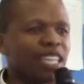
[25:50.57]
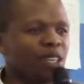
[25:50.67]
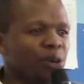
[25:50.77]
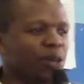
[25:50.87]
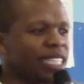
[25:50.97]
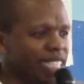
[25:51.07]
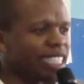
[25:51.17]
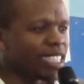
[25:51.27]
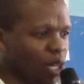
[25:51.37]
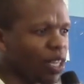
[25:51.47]
you. He,
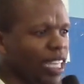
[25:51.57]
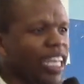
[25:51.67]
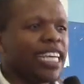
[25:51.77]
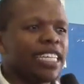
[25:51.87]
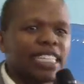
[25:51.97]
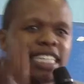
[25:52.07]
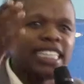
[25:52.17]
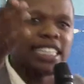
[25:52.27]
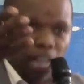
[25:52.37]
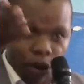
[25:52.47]
he, stop, he,
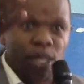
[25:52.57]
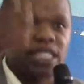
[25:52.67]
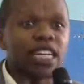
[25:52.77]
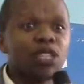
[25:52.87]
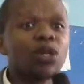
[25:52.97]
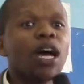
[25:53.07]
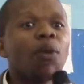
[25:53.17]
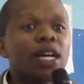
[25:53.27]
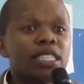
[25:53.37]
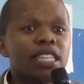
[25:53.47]
he, always tells you,
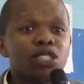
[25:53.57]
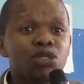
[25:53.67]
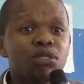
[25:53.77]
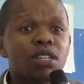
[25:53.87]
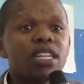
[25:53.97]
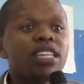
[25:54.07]
what did they do?